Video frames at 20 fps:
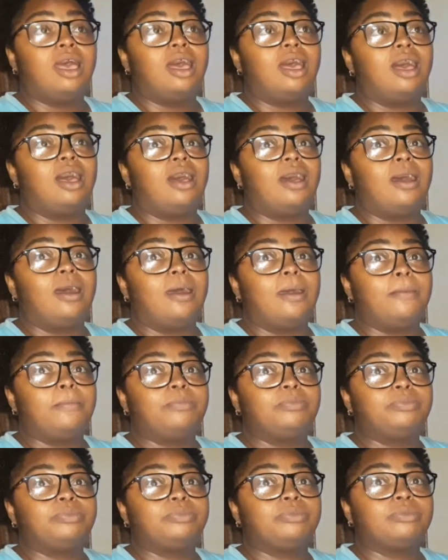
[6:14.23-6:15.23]

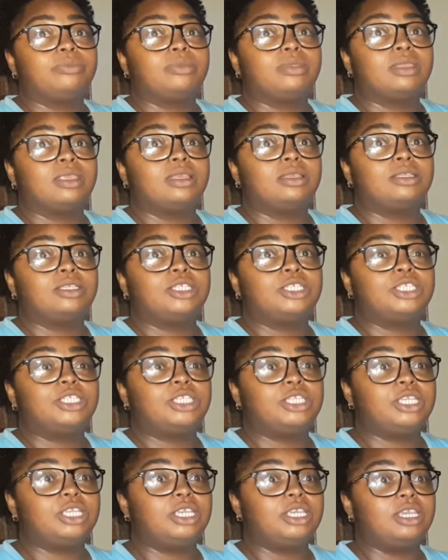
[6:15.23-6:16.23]

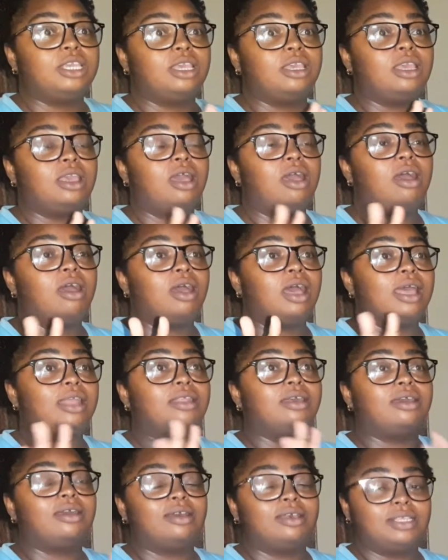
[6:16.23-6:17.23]
Her and
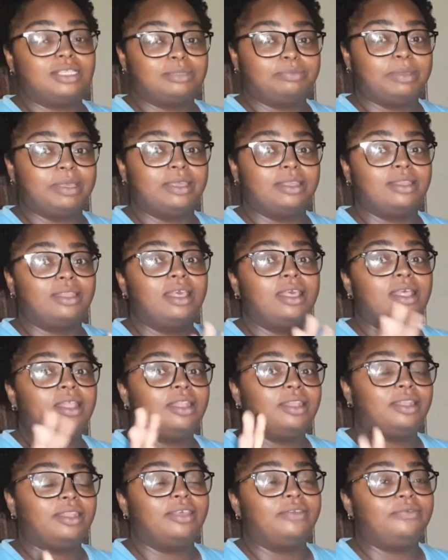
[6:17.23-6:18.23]
her husband
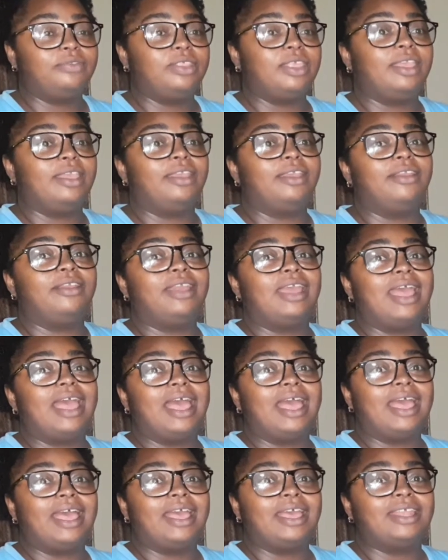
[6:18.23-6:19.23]
lived there,
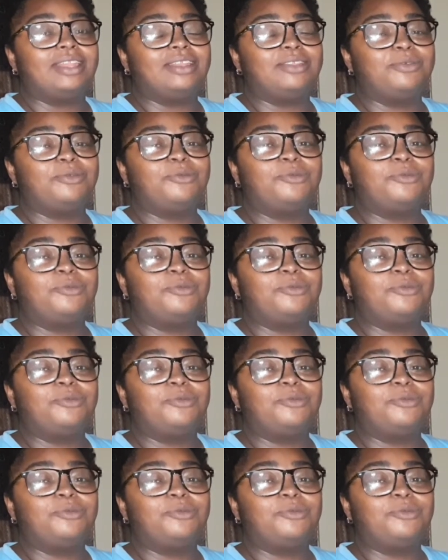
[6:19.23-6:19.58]
and